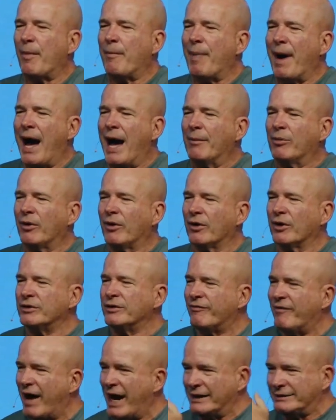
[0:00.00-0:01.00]
a Bible or
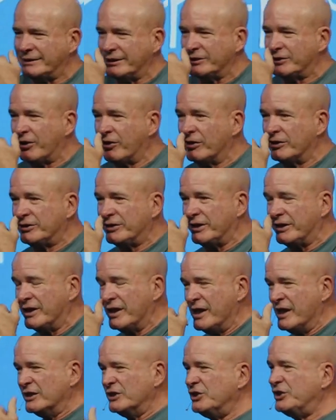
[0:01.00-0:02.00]
device and turn to
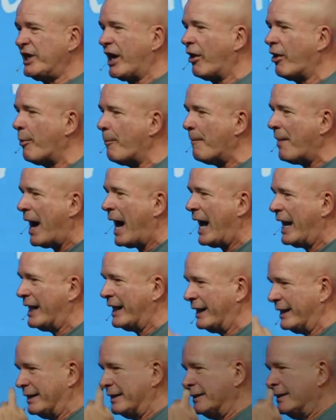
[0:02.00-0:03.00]

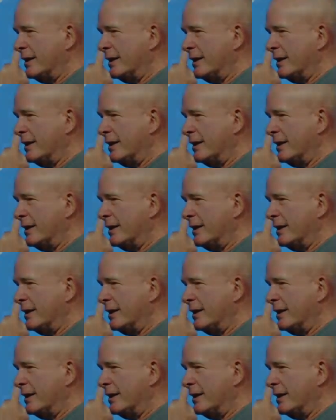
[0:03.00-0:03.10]
Jeremiah.